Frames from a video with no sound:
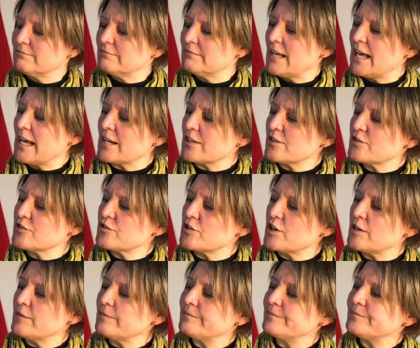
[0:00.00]

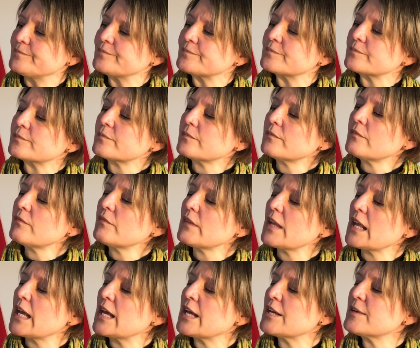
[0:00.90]
extra.
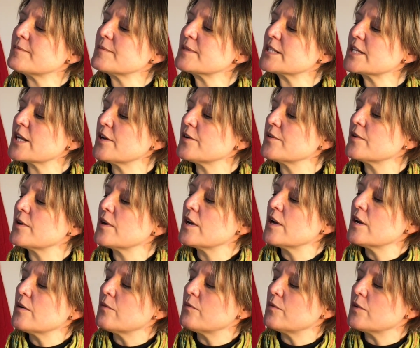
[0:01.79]
So
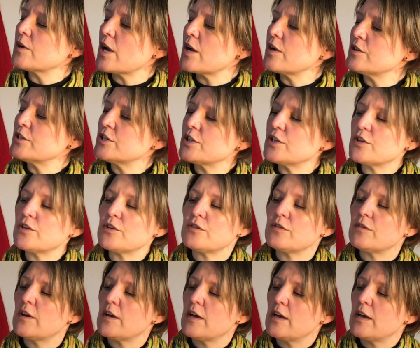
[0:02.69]
we'll go to